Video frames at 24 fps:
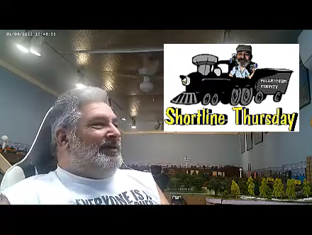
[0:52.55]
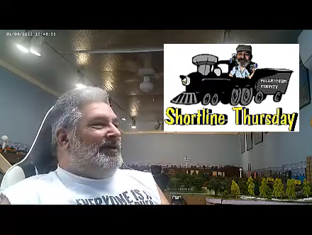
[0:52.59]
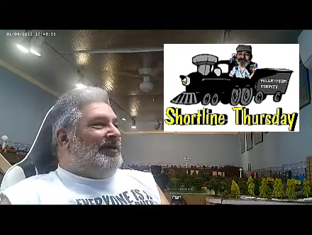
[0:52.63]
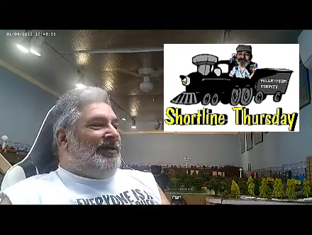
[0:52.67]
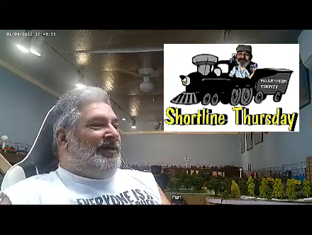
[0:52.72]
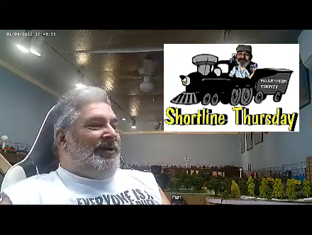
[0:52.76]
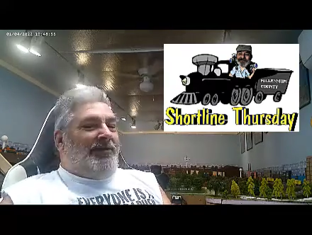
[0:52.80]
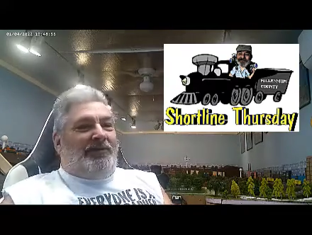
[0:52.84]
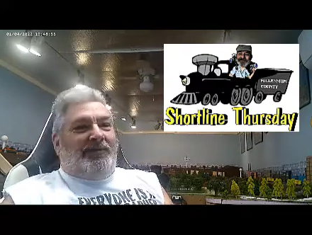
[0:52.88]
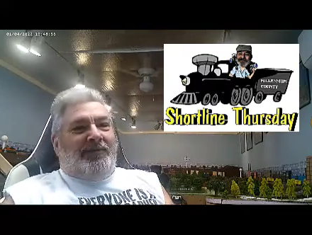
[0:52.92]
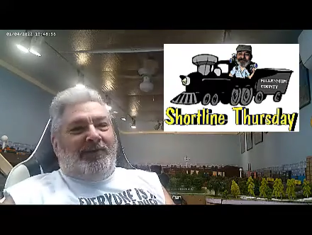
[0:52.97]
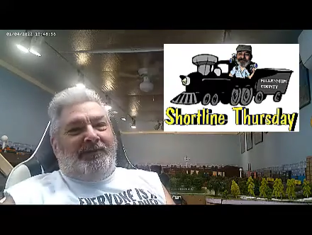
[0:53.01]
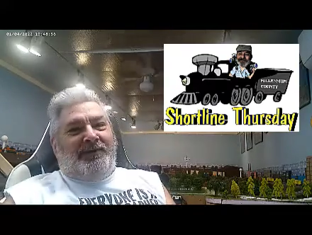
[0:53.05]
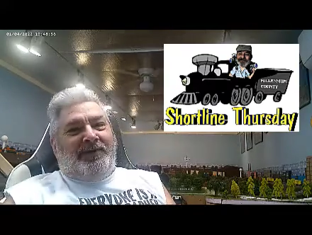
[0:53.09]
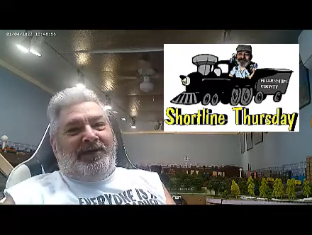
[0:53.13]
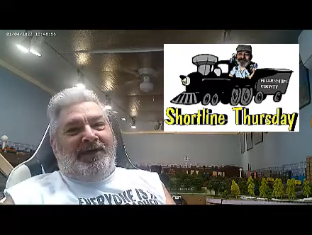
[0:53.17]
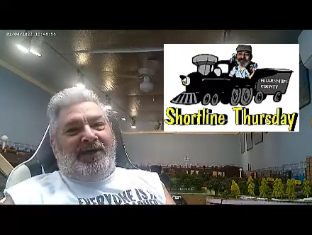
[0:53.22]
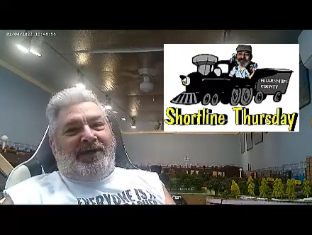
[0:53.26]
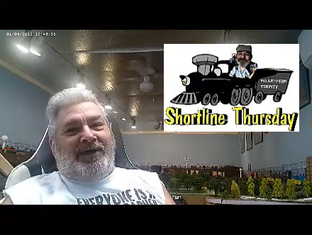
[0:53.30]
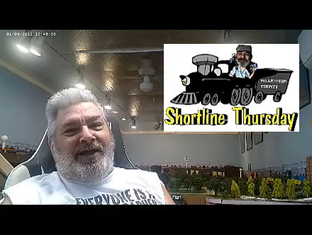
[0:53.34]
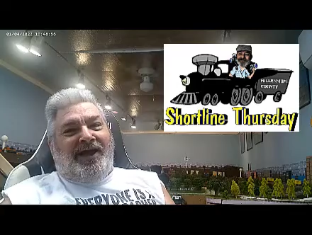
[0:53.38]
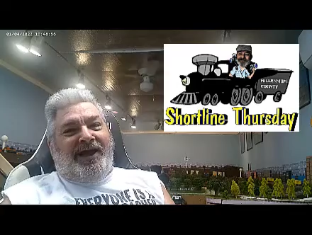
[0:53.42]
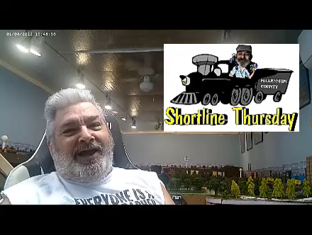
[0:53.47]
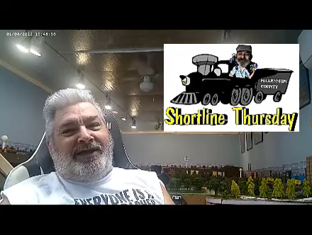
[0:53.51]
there will be
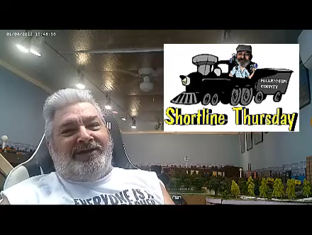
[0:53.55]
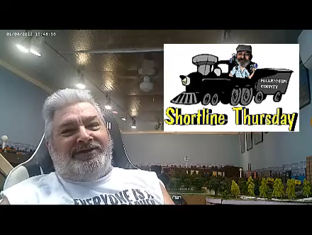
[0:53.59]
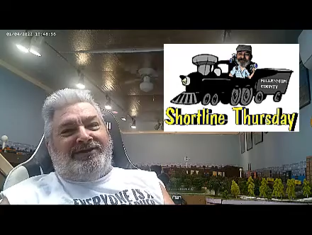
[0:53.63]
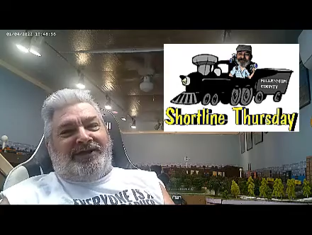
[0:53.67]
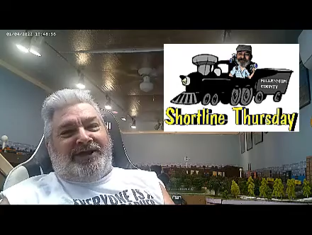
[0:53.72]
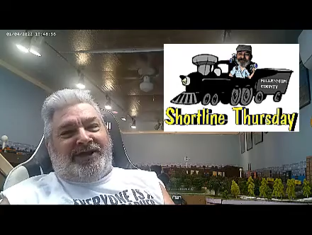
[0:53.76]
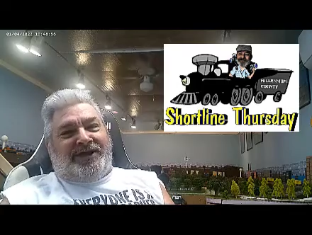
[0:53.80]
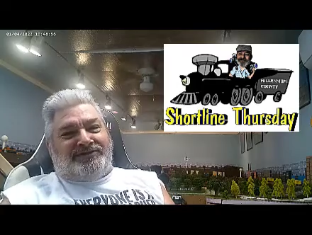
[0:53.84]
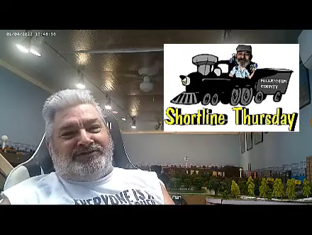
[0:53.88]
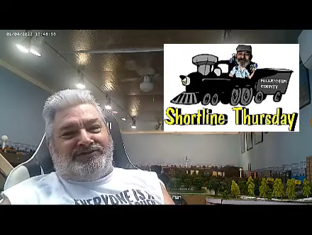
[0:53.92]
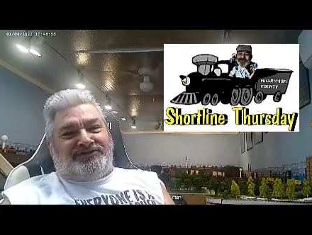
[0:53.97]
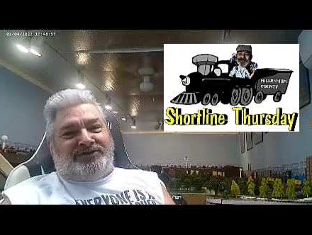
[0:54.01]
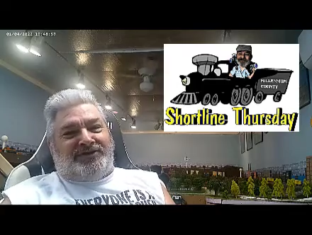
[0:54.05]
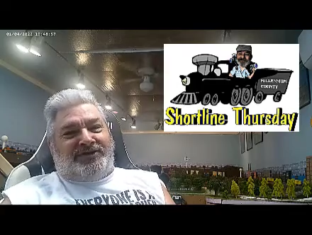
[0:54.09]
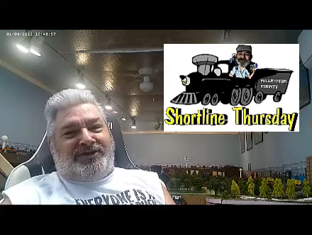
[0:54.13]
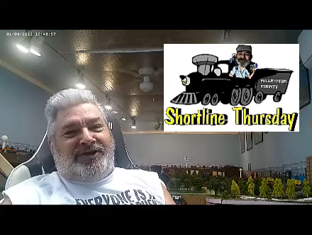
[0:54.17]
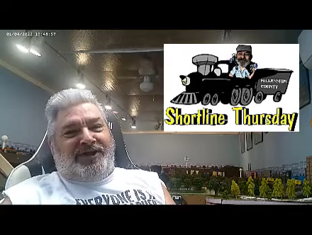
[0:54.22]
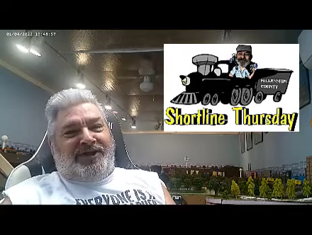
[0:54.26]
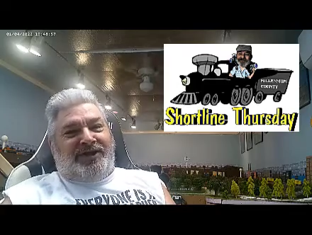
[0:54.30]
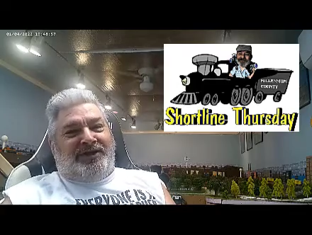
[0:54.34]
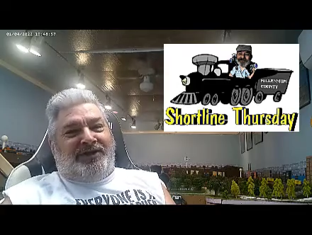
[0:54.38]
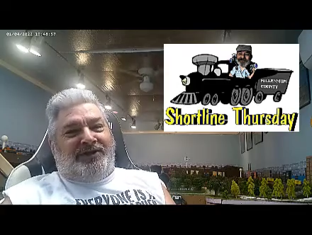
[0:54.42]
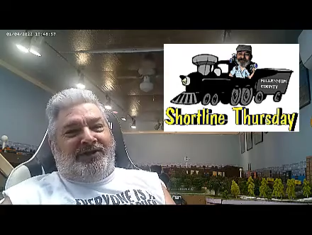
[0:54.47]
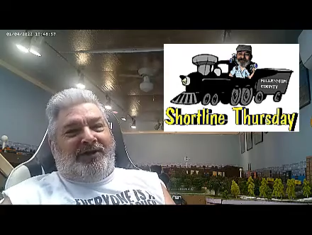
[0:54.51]
a contest to
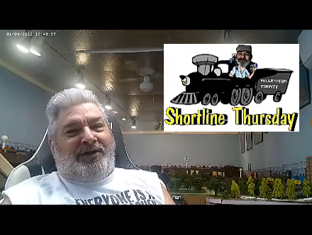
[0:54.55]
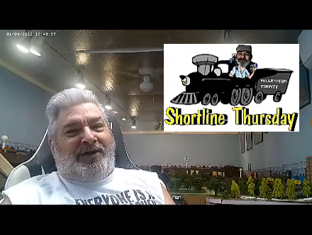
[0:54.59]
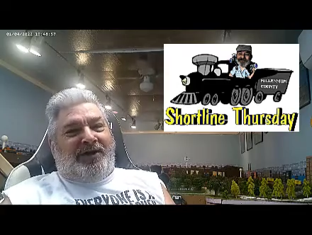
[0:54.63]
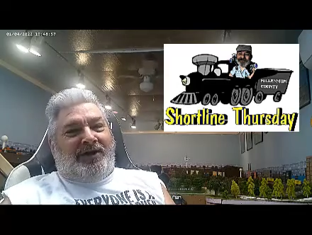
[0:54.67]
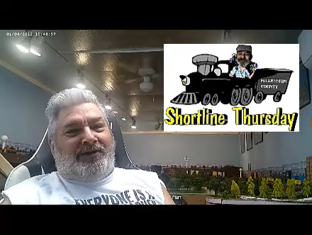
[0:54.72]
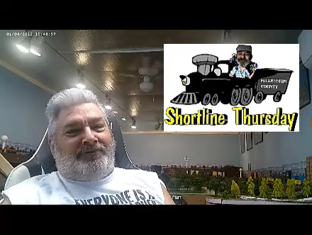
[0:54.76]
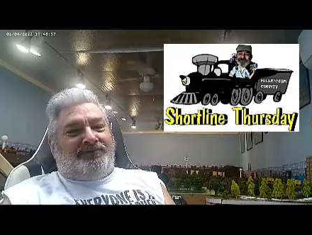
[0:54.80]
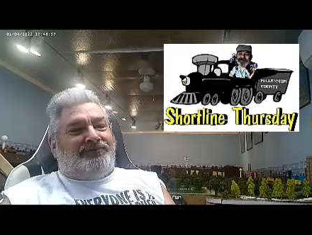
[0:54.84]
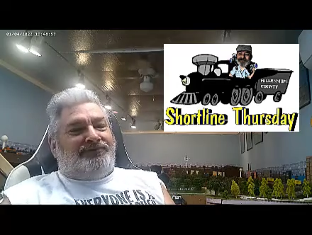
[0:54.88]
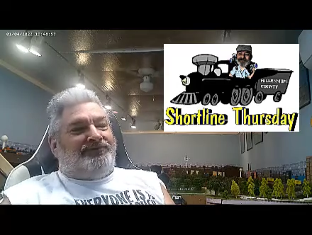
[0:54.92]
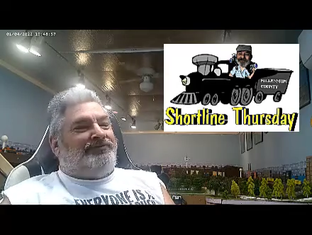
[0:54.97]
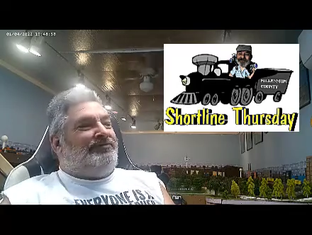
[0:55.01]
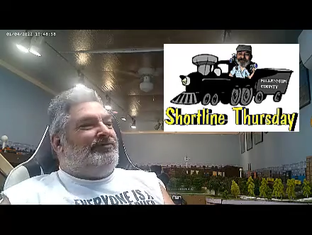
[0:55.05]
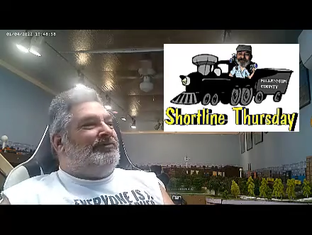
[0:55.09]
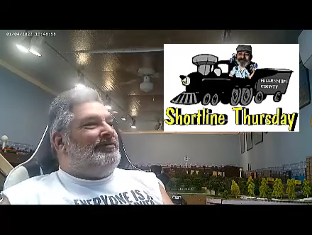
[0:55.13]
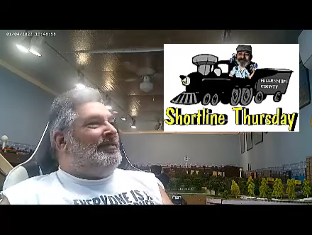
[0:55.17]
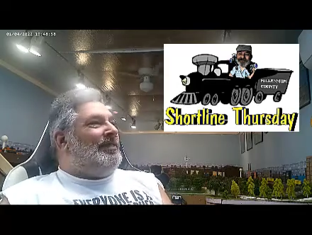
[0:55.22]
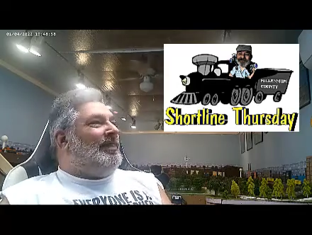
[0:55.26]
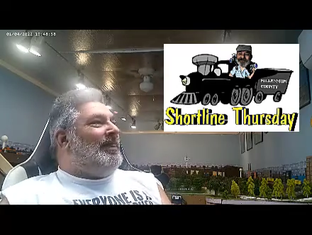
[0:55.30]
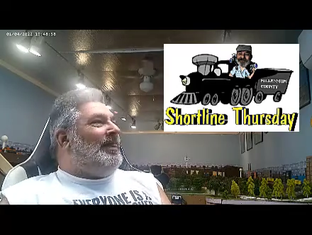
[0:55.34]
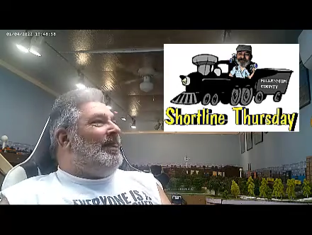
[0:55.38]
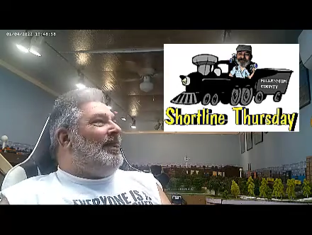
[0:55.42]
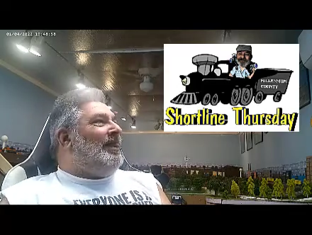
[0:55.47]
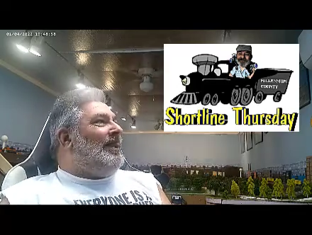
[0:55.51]
kick it off.
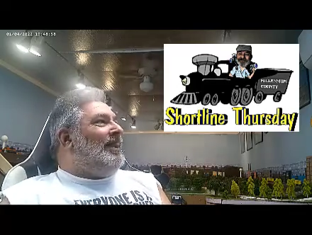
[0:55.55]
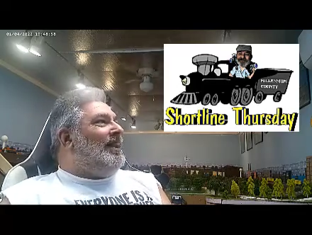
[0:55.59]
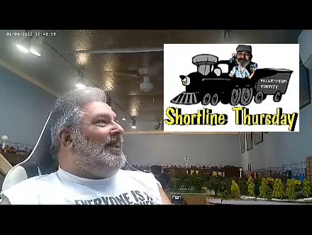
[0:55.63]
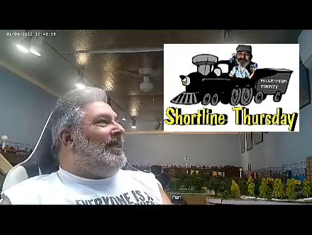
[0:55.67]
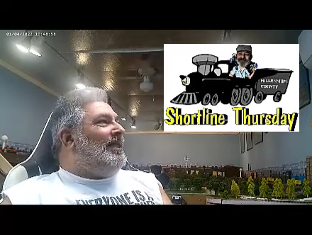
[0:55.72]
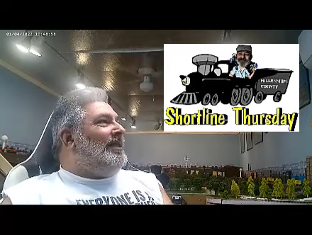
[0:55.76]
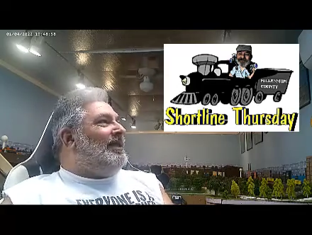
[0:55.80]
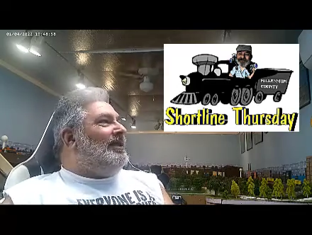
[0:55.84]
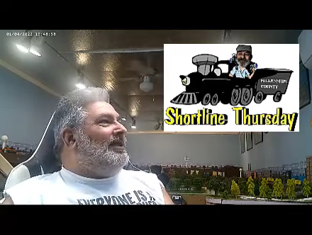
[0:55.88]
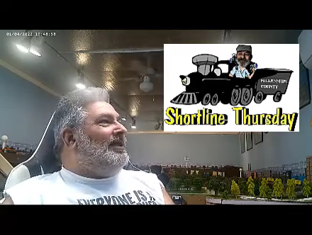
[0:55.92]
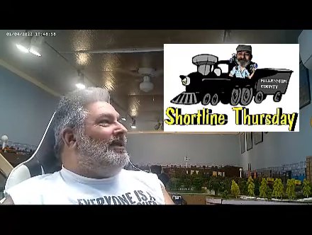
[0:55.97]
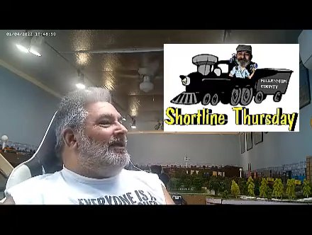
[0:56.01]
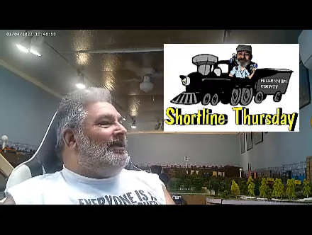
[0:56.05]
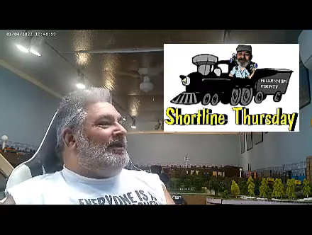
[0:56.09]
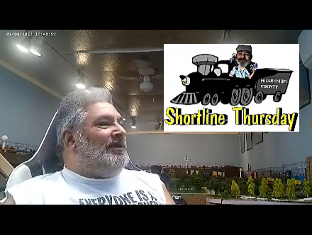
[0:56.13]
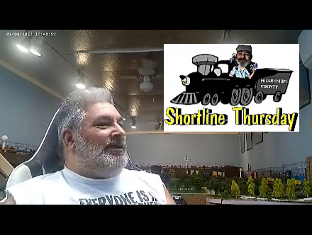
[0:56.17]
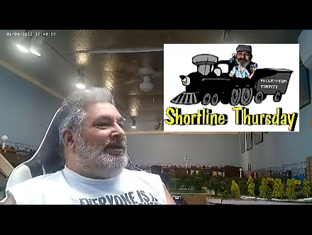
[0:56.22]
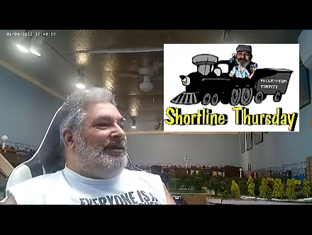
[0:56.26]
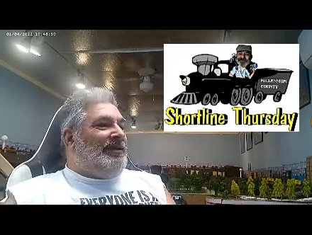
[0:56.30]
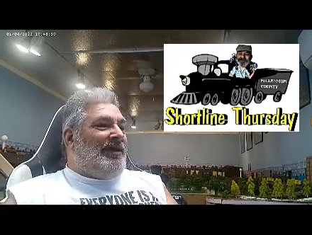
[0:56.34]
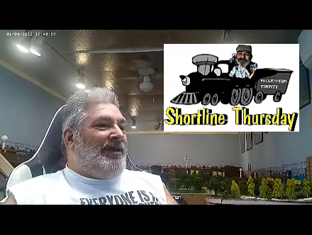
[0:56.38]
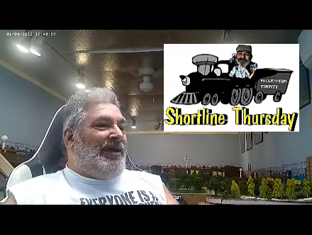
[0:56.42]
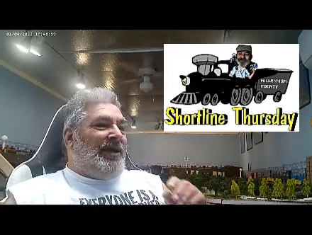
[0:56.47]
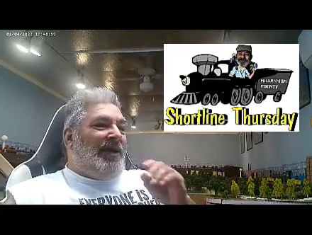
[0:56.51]

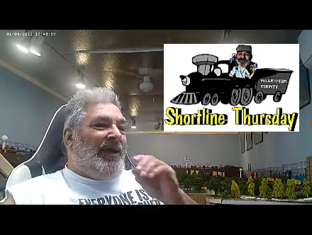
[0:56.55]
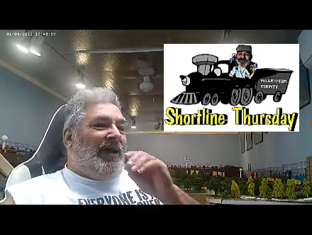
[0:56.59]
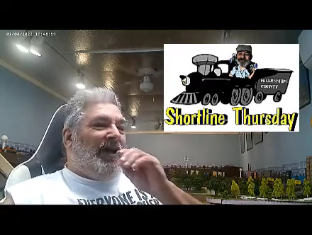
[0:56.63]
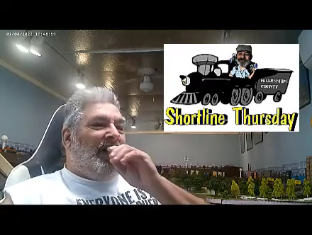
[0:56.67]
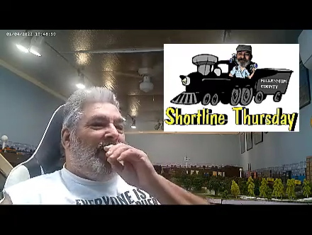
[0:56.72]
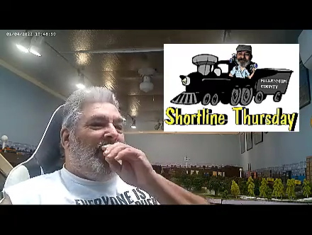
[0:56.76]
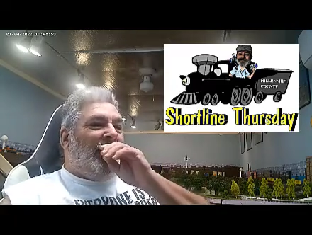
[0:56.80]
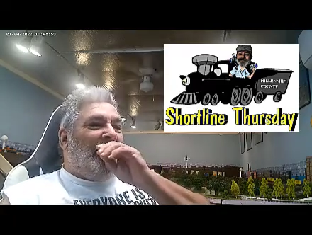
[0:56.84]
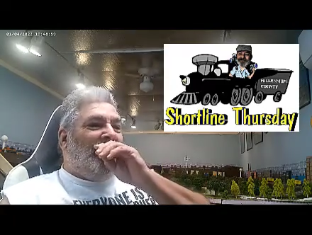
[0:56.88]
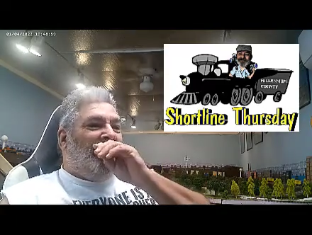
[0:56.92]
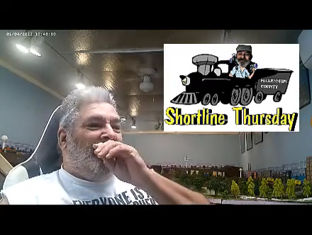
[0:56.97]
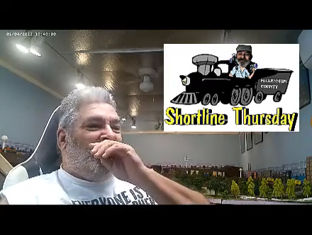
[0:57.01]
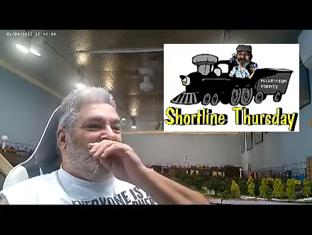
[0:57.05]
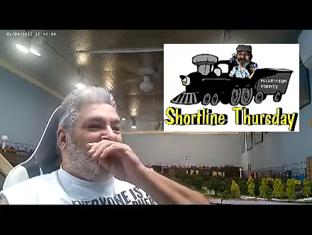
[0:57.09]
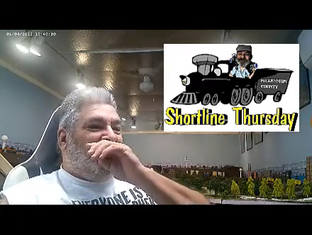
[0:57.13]
Uh,